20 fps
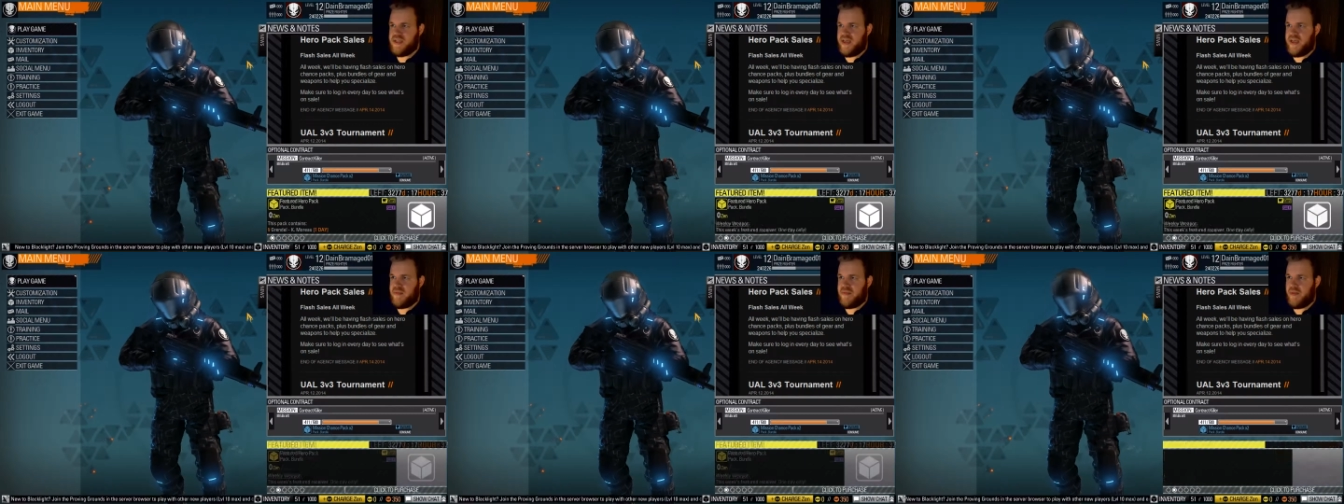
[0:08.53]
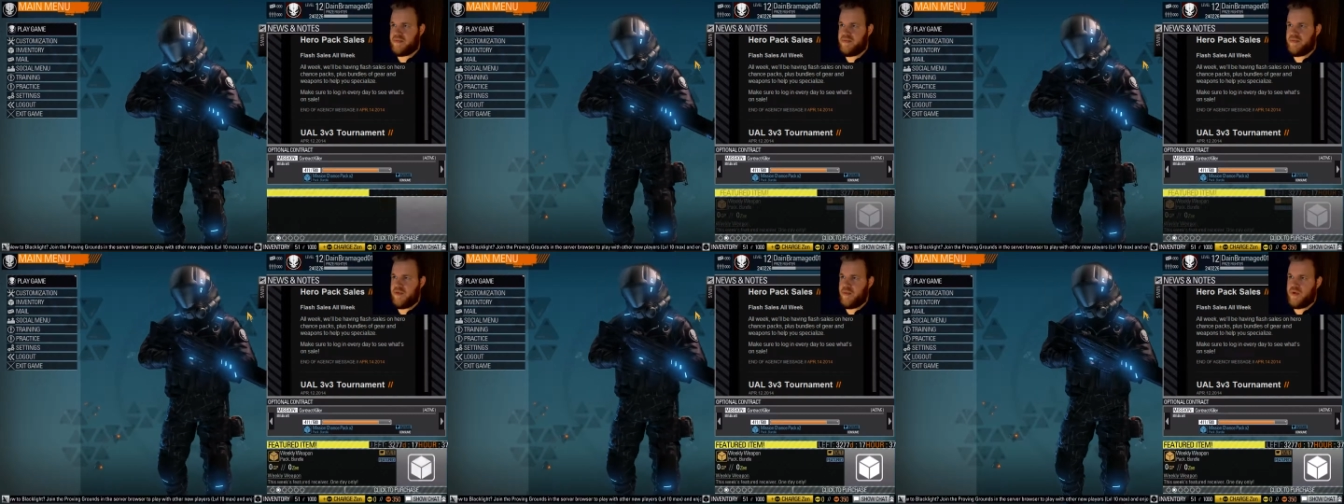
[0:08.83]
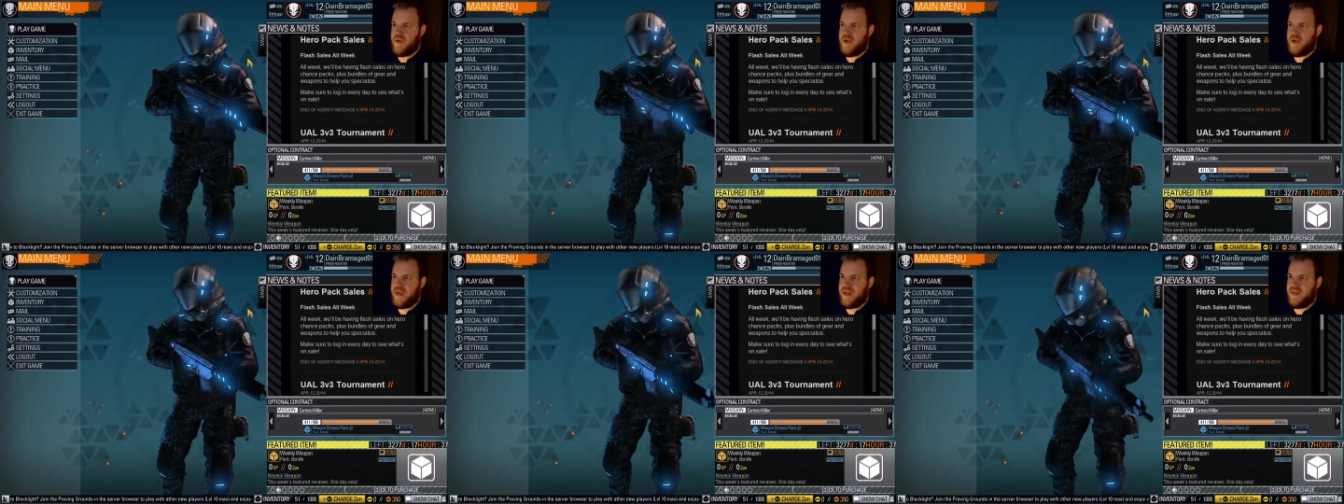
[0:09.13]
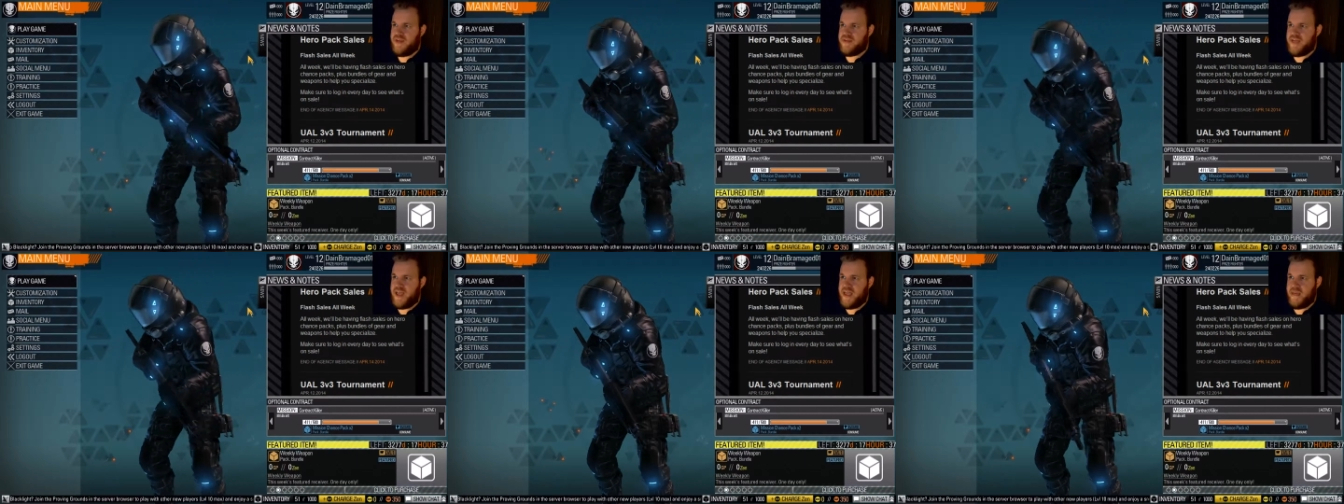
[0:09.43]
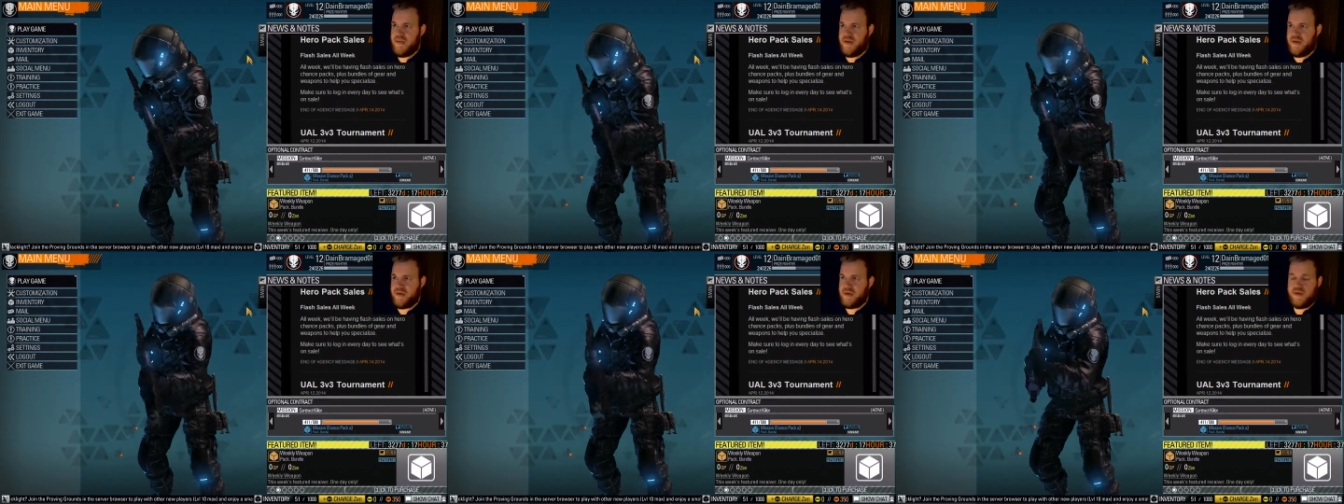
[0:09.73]
I probably would not have
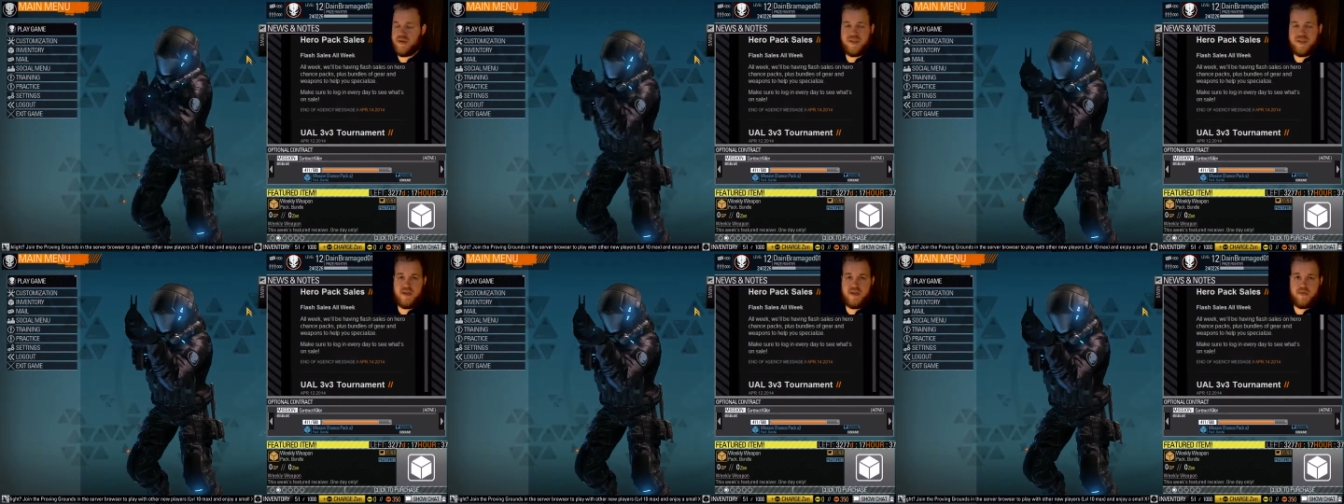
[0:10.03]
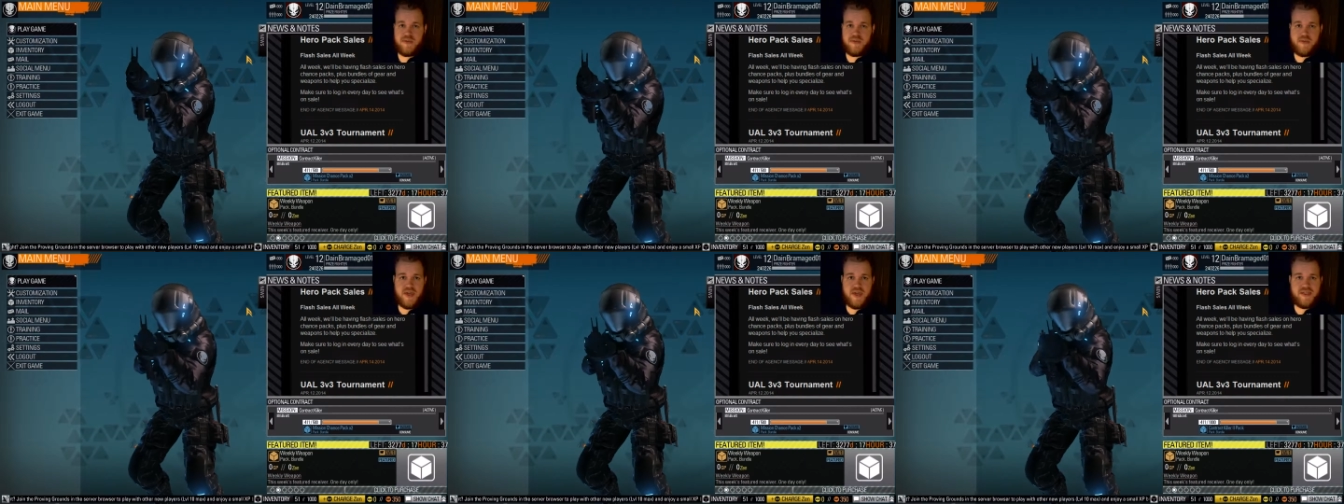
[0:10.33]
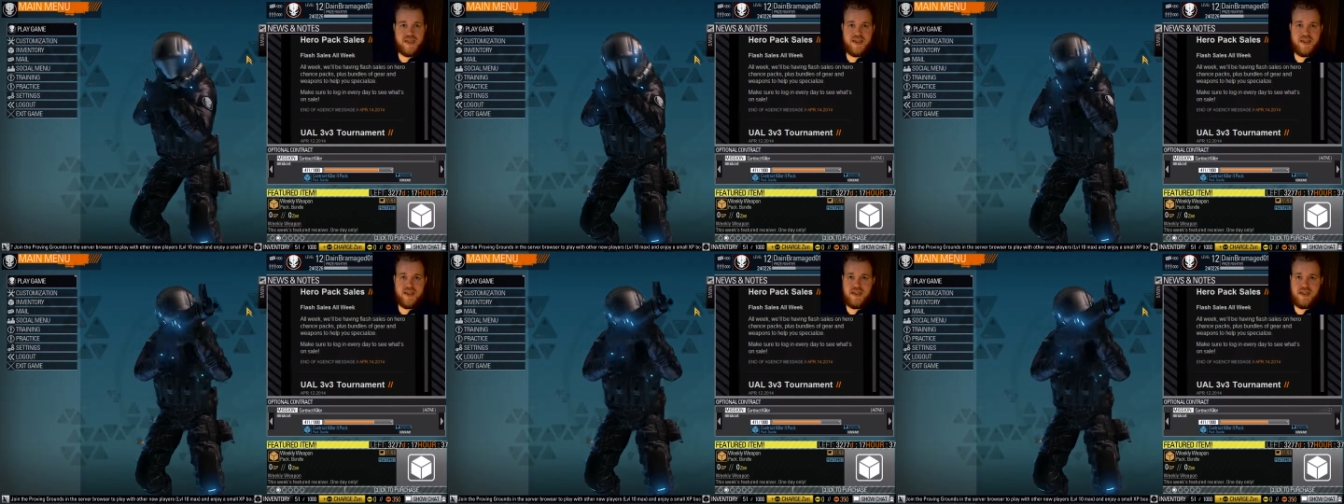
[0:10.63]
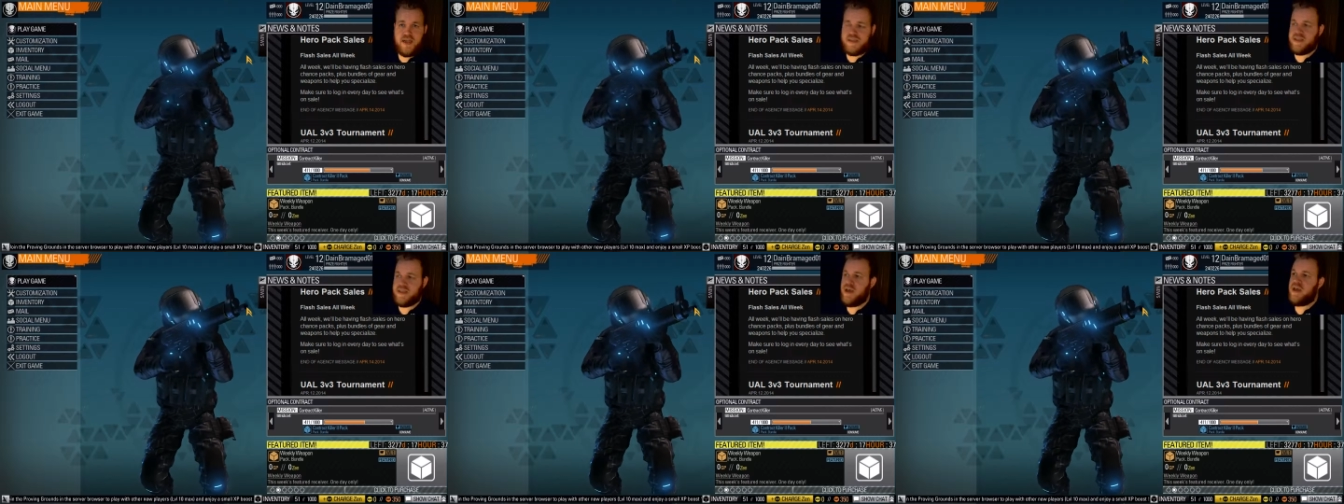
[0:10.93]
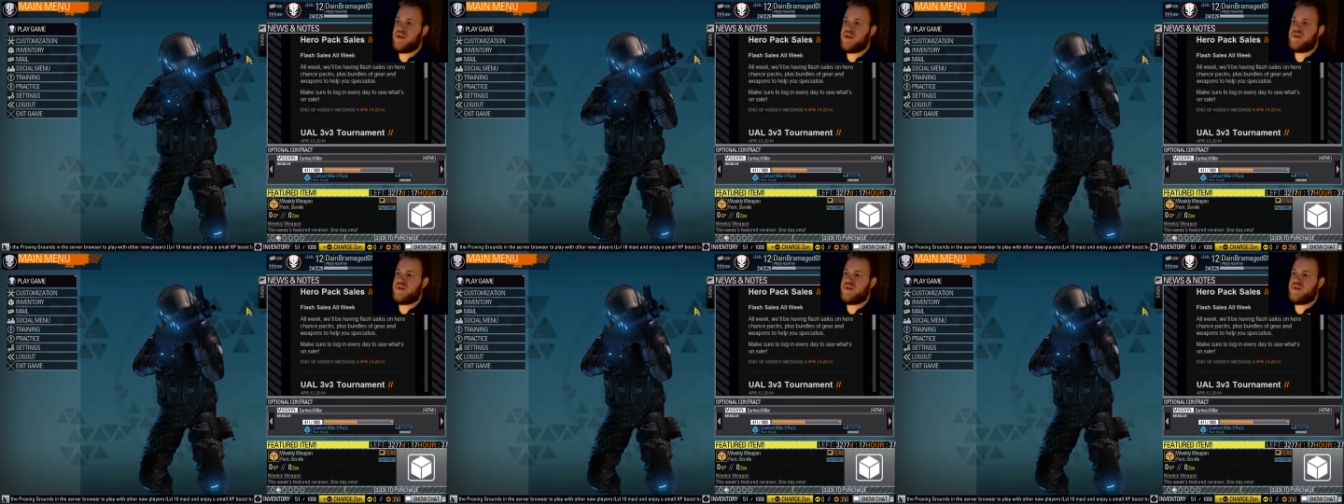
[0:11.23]
time, and it turns out I was right, I did not,